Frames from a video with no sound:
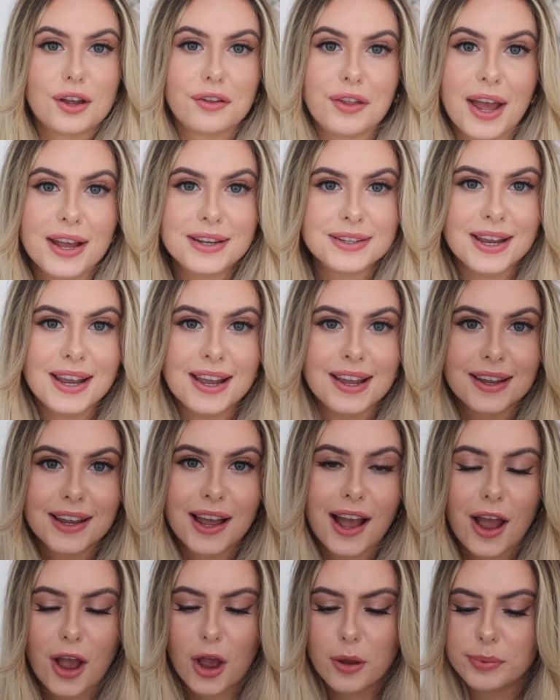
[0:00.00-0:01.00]
So that is it.
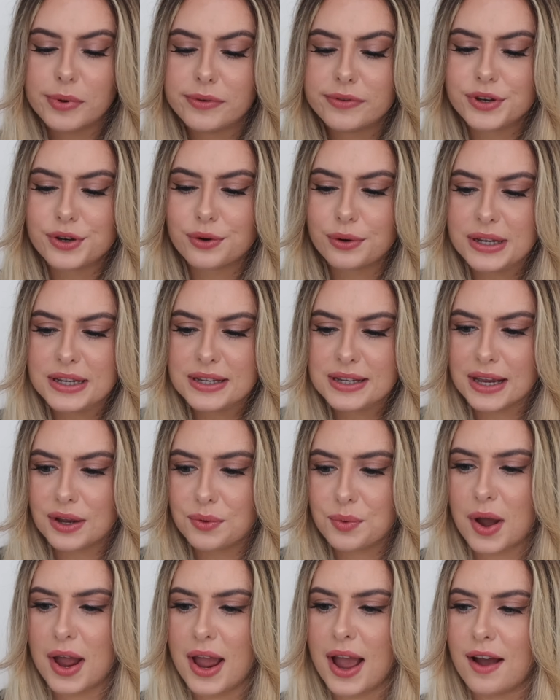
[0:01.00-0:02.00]
I hope you've enjoyed seeing
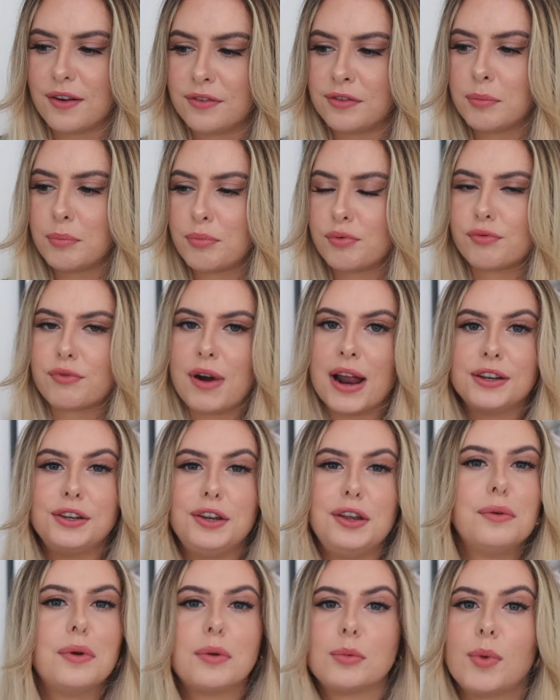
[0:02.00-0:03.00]
what I have brand
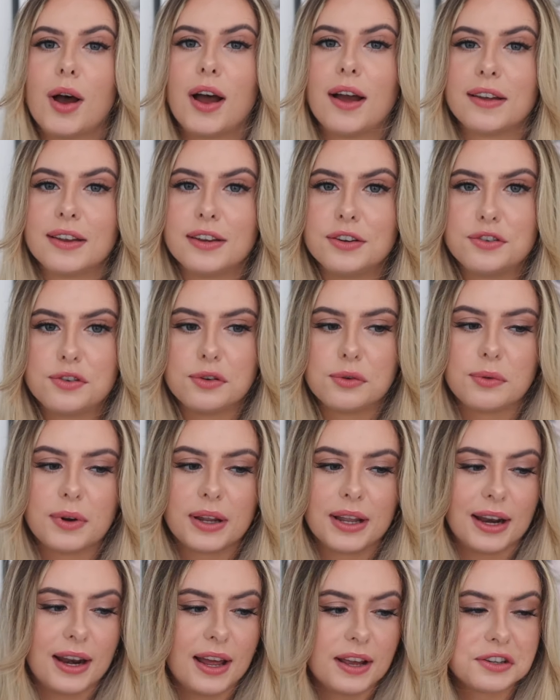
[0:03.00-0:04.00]
new in my jewellery
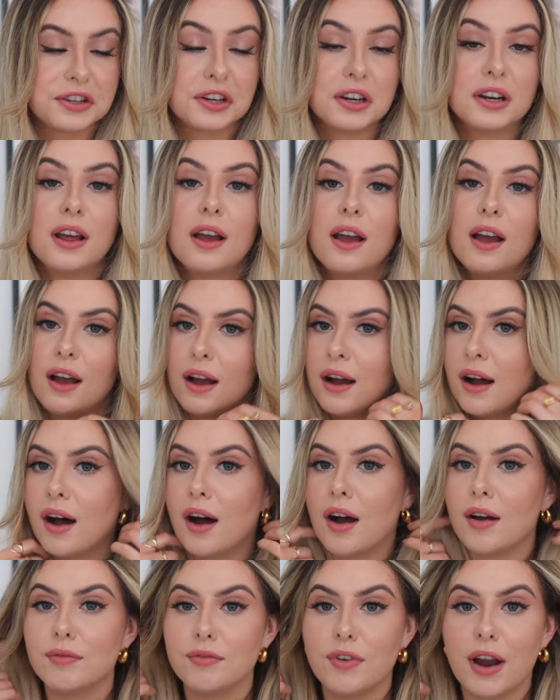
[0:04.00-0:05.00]
collection.
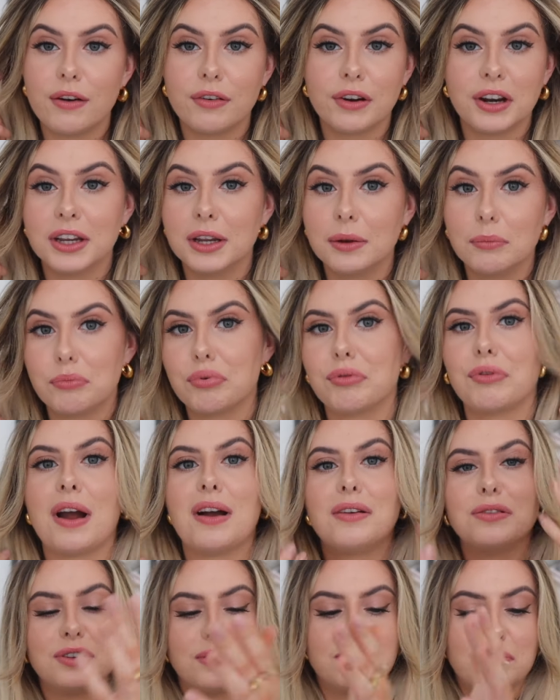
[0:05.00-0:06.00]
I'm very
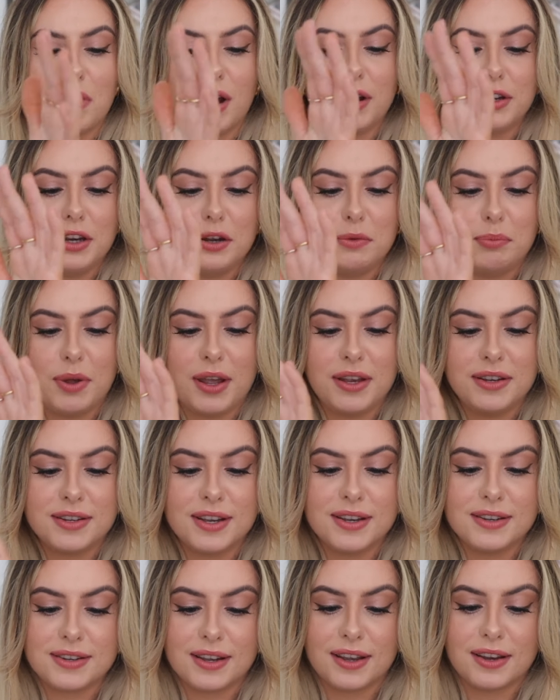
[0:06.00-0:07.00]
proud of my new
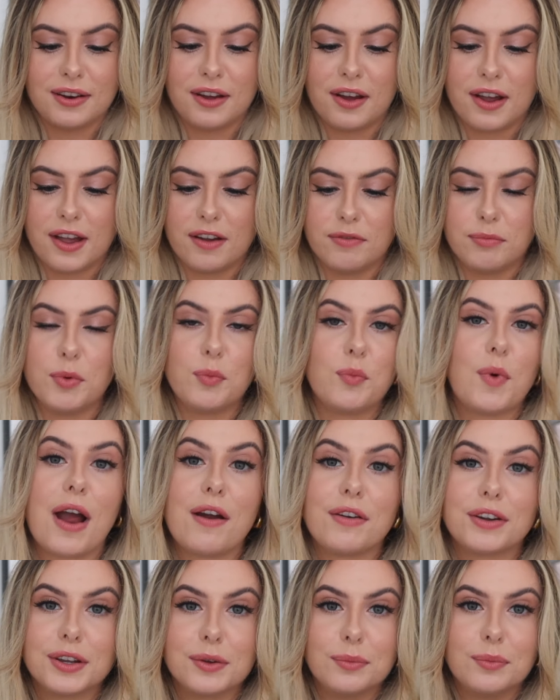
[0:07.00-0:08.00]
pieces and I have been
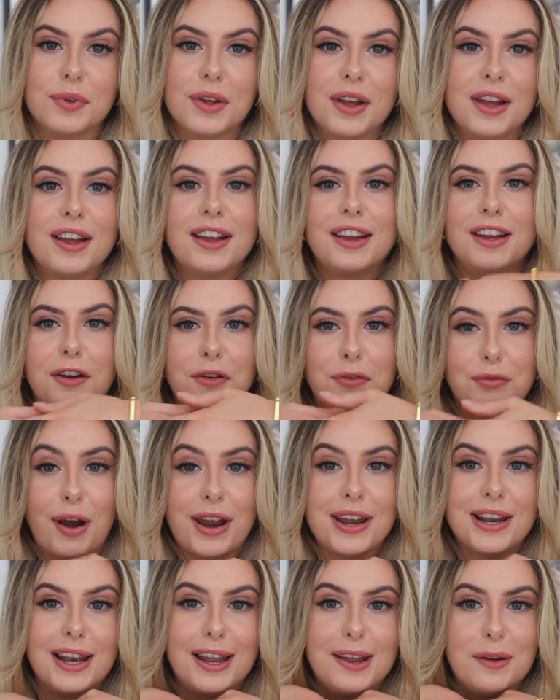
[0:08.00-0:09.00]
wearing them
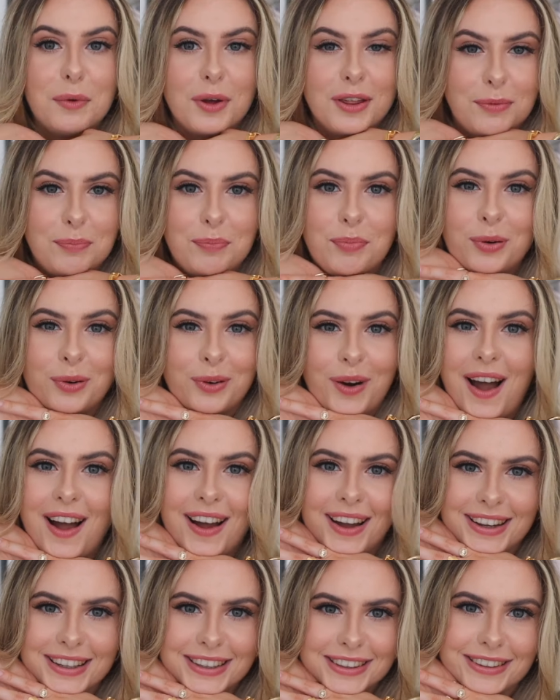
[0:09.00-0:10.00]
greatly with
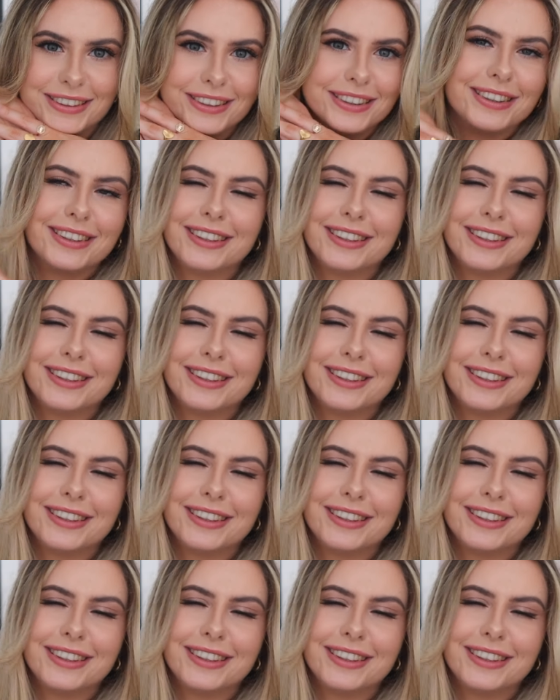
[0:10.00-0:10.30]
pride.